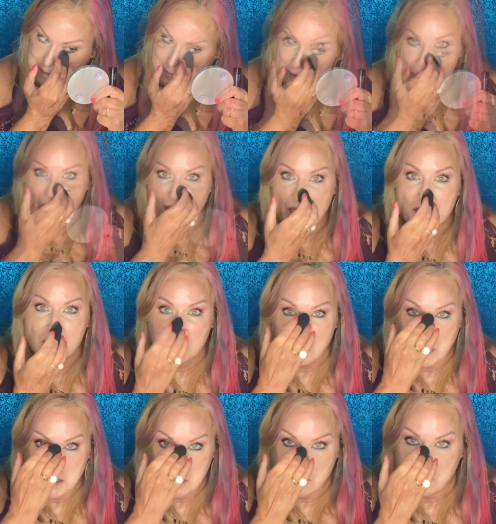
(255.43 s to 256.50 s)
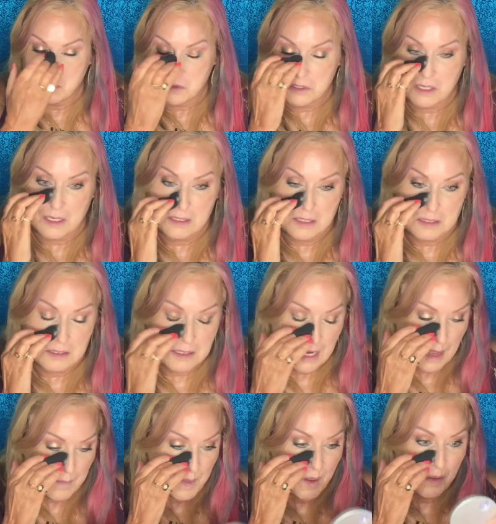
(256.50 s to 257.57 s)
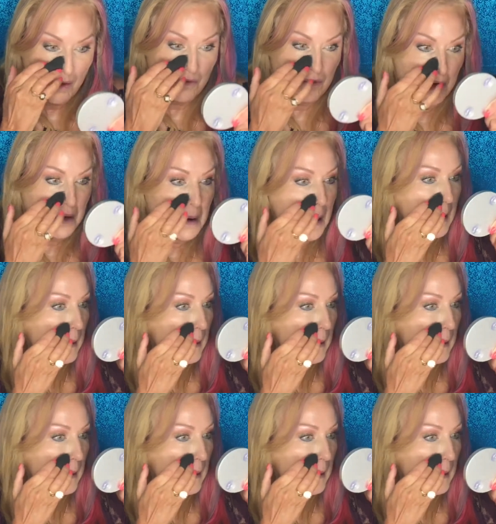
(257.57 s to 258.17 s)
Then when I do my nose, I just tap all over.